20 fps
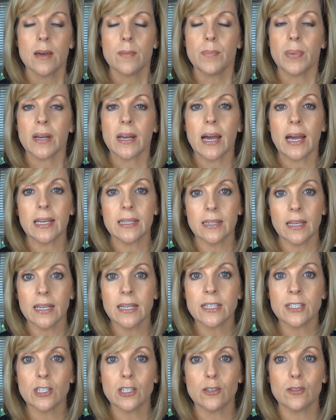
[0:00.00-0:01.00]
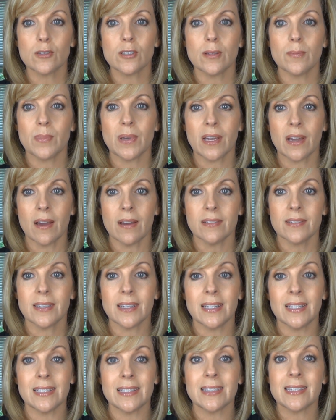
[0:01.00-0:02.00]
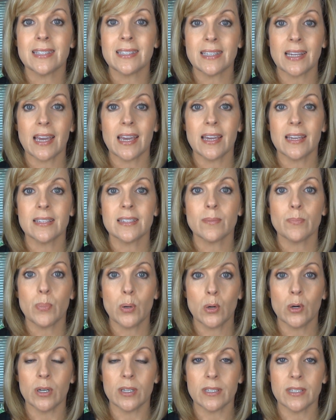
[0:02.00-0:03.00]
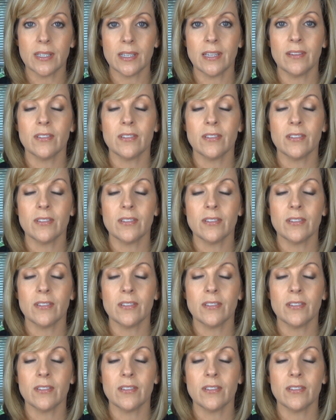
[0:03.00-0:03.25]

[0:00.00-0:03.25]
But I like to use it because it stays put,